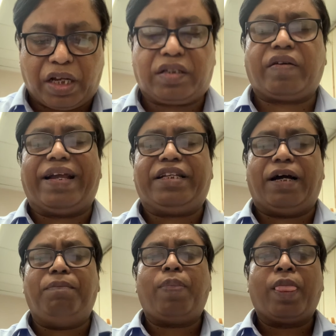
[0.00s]
That's the right
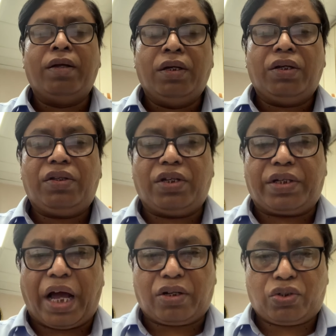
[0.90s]
term,
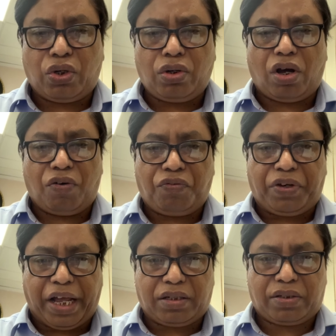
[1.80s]
deduction of
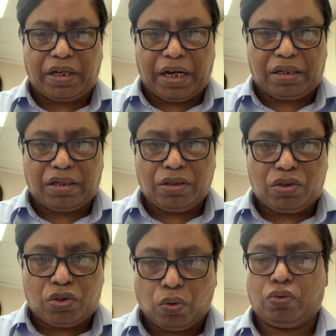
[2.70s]
tax at
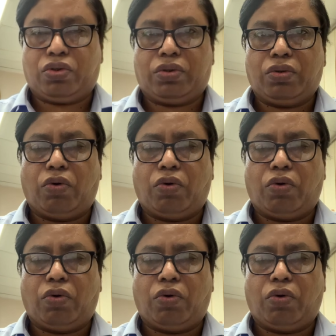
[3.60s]
source.